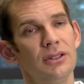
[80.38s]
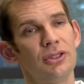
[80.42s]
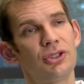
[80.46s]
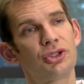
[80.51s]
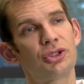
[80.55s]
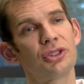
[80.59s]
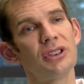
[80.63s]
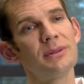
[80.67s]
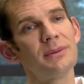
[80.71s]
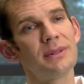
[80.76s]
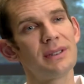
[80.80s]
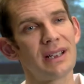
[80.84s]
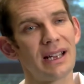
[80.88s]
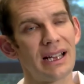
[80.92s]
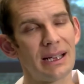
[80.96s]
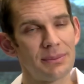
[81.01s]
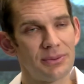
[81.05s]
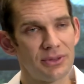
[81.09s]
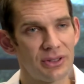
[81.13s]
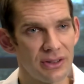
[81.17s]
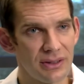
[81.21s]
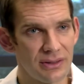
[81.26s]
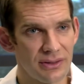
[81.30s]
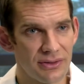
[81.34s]
Treatment
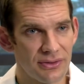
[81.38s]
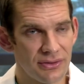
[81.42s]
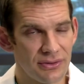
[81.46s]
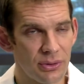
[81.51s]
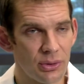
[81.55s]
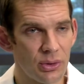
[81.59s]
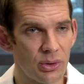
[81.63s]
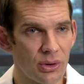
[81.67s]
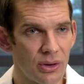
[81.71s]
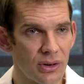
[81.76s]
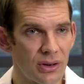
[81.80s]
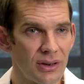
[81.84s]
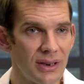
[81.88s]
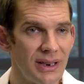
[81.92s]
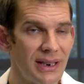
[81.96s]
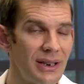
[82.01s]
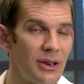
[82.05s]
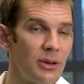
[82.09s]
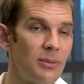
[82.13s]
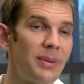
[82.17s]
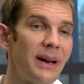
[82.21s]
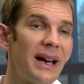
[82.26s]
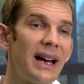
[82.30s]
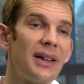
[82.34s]
options for
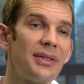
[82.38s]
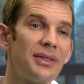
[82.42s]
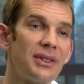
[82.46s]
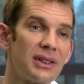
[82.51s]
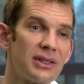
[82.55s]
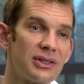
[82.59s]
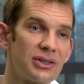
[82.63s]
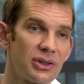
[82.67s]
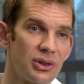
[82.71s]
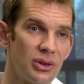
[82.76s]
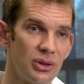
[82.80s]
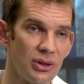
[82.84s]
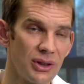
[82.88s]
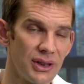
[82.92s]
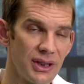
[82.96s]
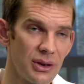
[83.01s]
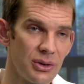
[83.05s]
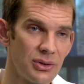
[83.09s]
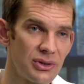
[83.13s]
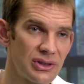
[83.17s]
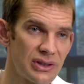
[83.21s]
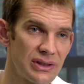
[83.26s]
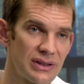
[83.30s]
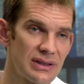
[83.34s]
idiopathic
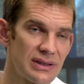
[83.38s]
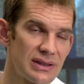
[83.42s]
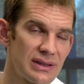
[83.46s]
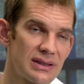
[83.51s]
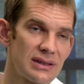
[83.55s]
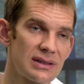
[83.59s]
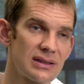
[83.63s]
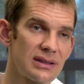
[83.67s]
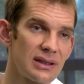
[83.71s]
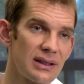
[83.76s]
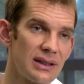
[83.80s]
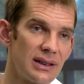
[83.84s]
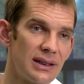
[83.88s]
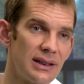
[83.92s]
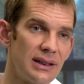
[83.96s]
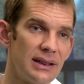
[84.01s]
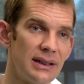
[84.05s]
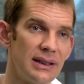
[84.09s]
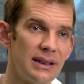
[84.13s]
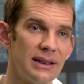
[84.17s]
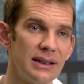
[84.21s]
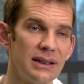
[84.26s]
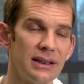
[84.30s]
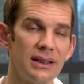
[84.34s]
scoliosis
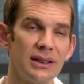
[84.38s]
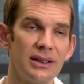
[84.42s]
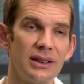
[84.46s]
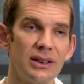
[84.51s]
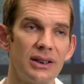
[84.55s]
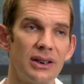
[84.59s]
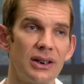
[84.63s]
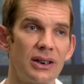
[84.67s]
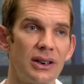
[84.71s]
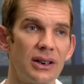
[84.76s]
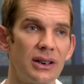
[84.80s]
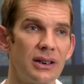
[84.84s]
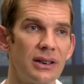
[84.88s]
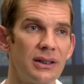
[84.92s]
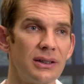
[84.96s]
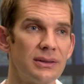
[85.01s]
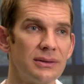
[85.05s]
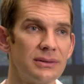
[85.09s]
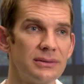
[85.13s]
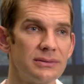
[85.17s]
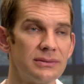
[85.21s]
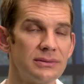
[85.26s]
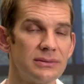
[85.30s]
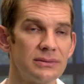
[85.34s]
are
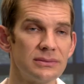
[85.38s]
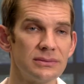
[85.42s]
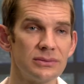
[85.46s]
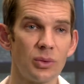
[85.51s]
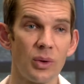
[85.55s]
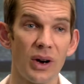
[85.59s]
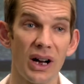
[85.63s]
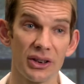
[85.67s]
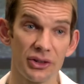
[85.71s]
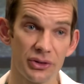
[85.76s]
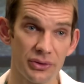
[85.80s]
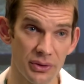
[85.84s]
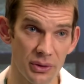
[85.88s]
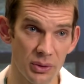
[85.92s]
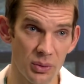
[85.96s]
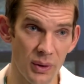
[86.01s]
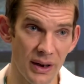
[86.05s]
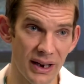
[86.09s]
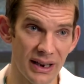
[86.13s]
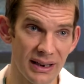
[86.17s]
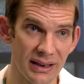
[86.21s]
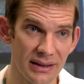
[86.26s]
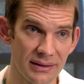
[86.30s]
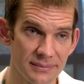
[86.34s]
watchful
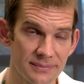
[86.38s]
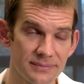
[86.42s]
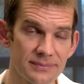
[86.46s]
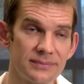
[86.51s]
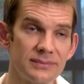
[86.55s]
waiting,